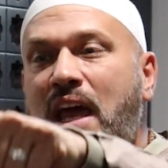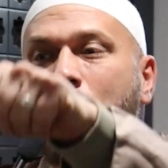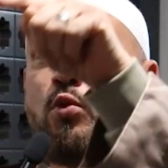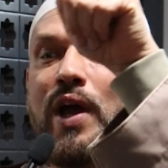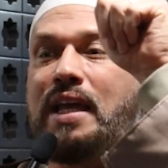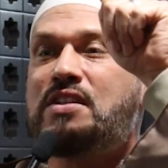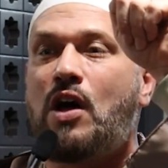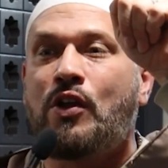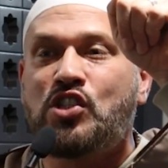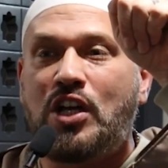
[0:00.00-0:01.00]
them wait
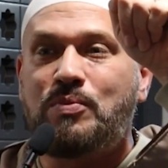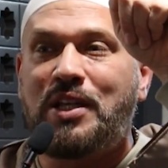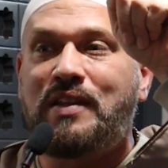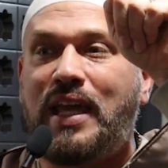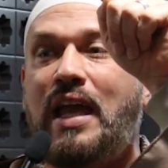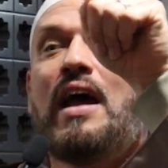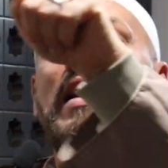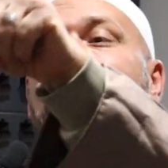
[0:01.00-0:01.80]
on judgment day.